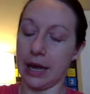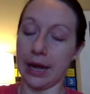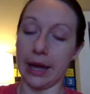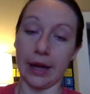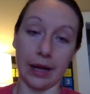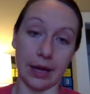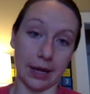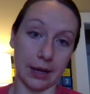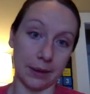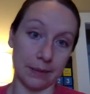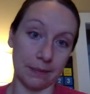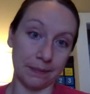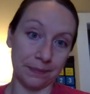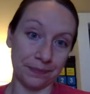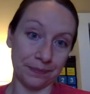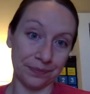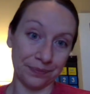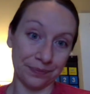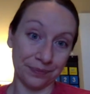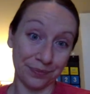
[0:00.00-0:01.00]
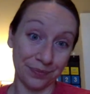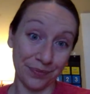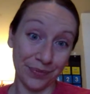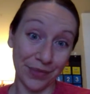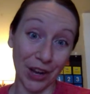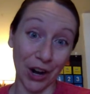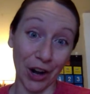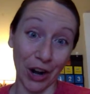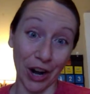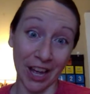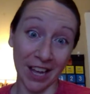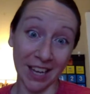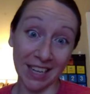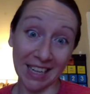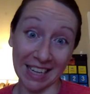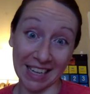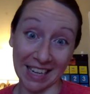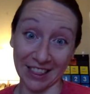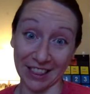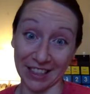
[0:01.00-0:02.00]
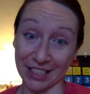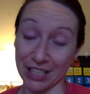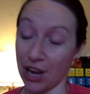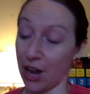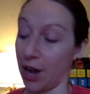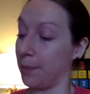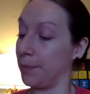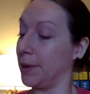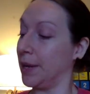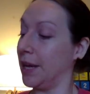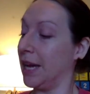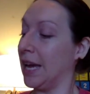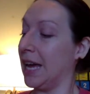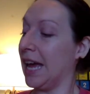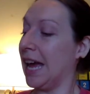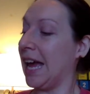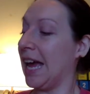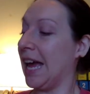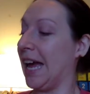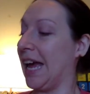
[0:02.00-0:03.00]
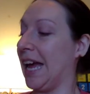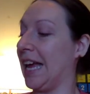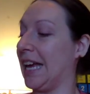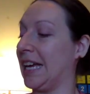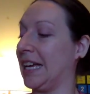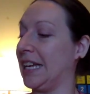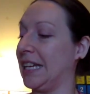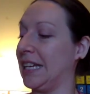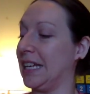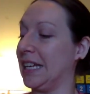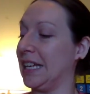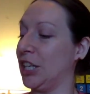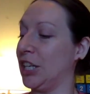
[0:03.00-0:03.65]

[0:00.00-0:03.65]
honey at the top. And